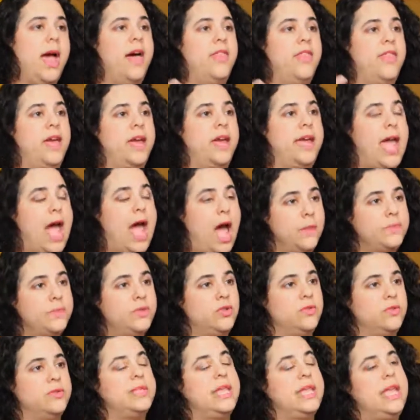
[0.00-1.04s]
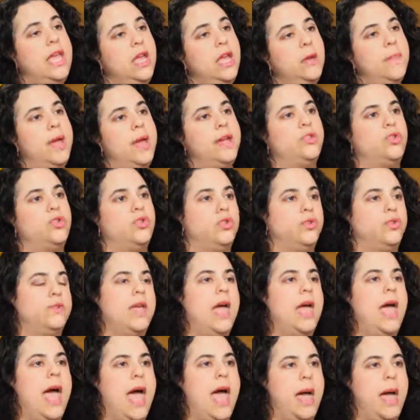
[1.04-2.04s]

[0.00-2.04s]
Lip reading: that captures key measures